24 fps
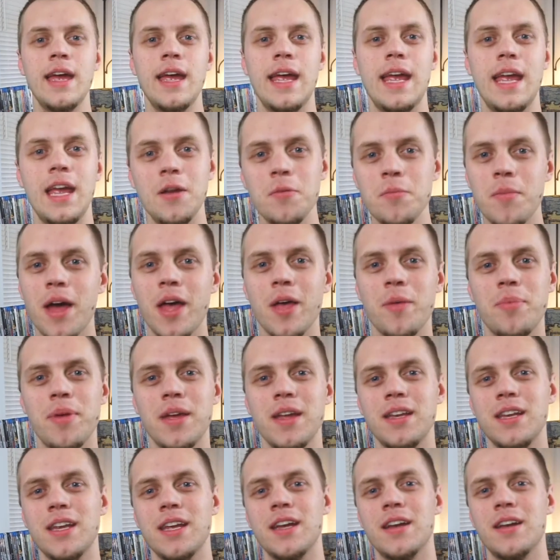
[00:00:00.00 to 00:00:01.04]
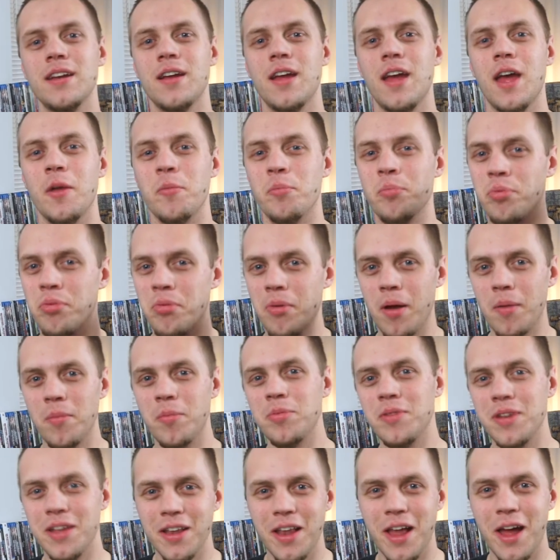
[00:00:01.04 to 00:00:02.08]
In my opinion, and
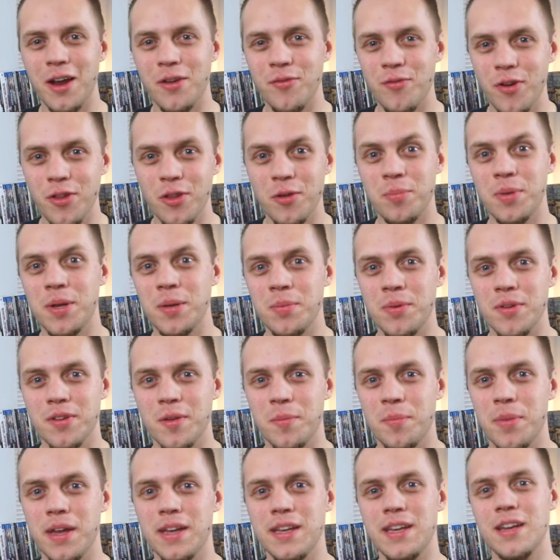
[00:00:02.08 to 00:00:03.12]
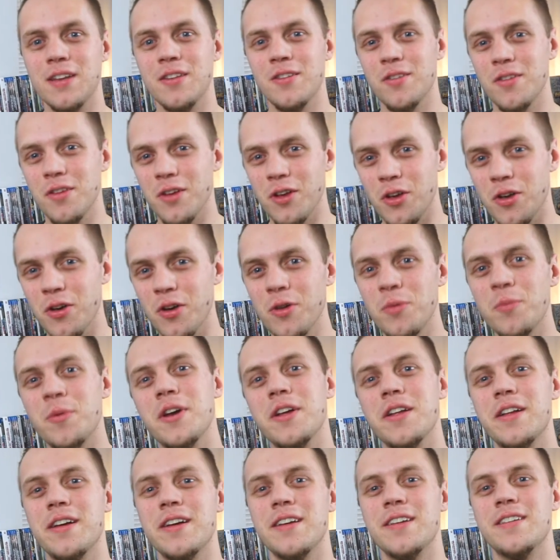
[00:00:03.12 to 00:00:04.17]
probably a lot of other people's opinions, Good
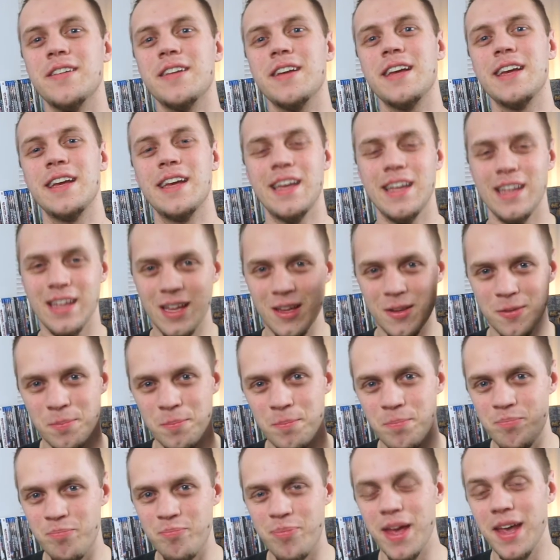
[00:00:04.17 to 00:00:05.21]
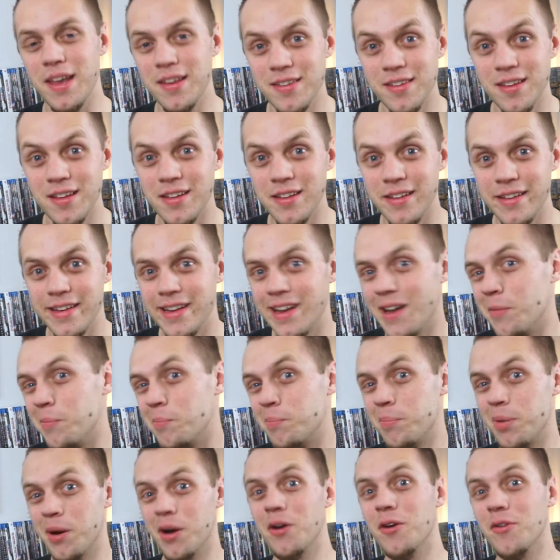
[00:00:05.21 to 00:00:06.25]
Will Hunting is basically a
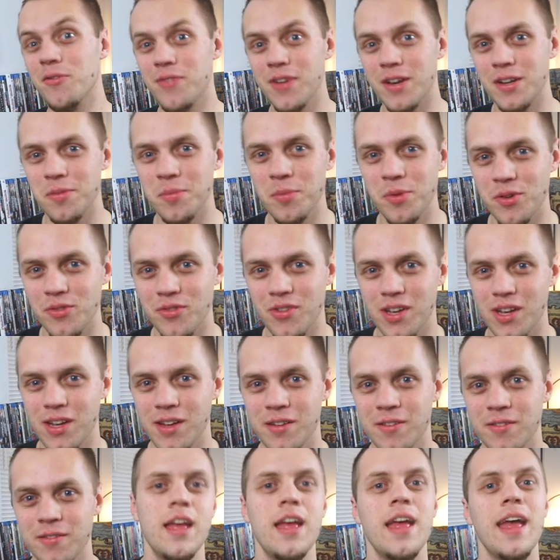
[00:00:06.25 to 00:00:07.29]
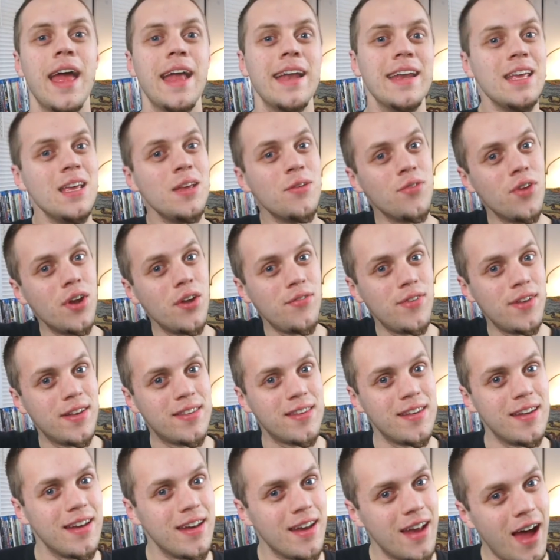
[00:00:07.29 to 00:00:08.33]
perfect movie. And even if it's
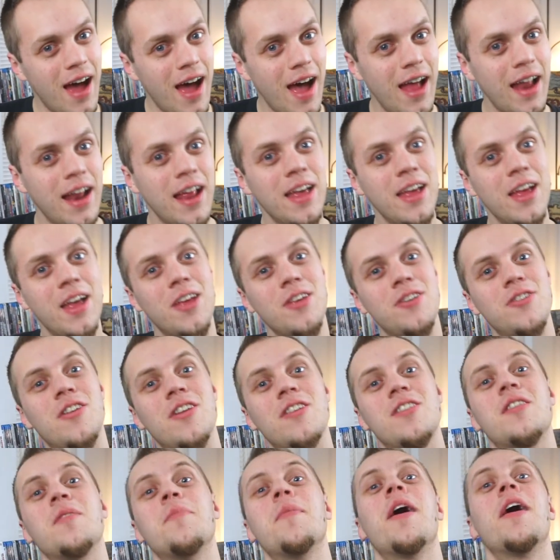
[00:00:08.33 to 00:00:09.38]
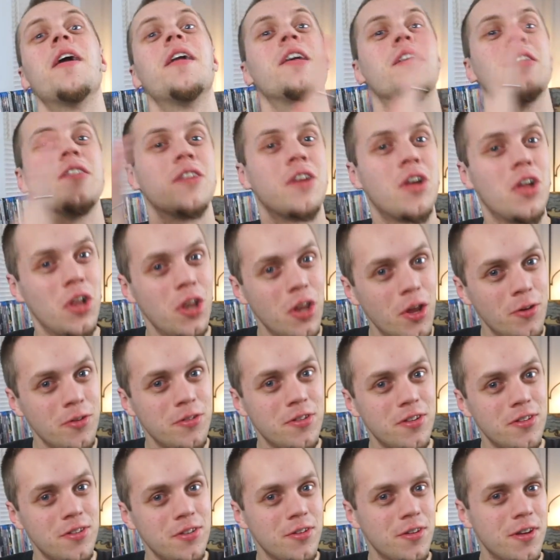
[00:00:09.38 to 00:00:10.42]
not, it's just about as
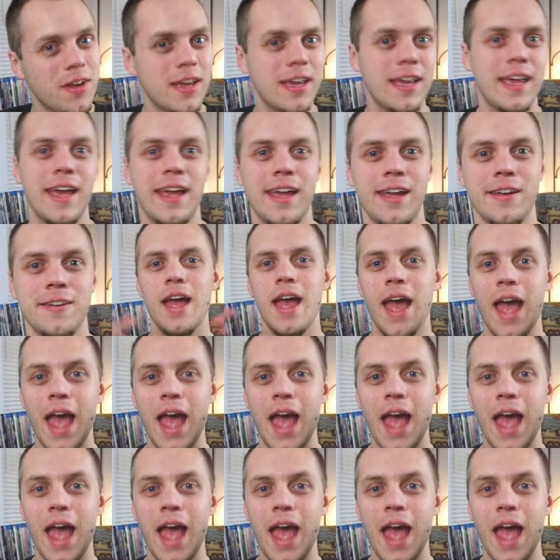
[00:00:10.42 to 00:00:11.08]
close as you can get.